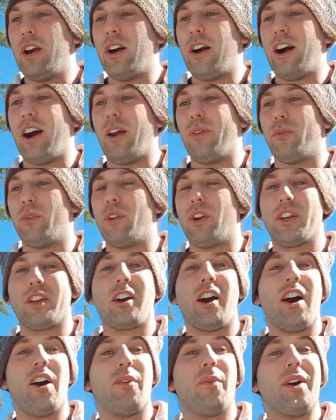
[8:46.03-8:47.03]
I really
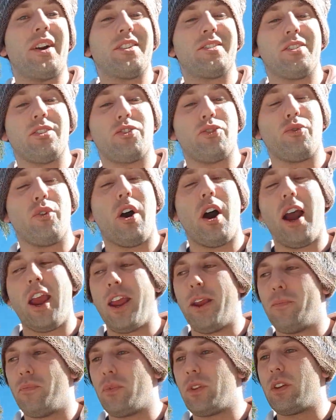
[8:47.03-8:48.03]
can't wait to
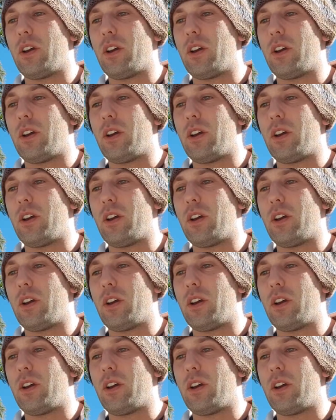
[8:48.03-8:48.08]
try